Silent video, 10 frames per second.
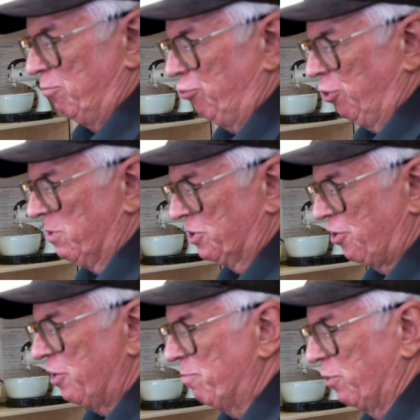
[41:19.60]
pretty
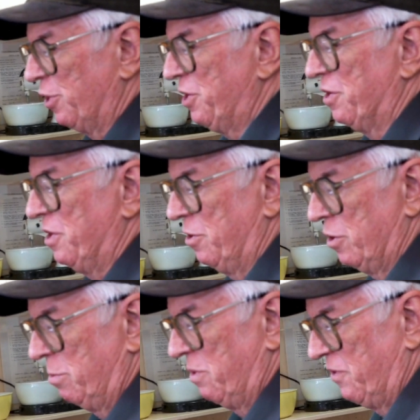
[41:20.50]
much depleted in
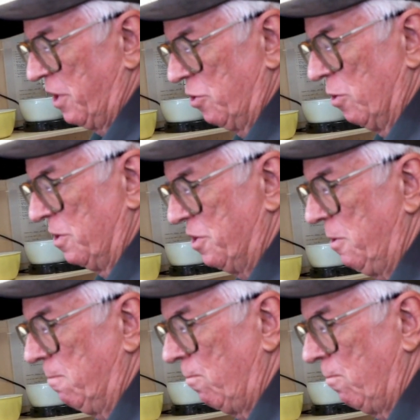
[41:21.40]
terms of technology,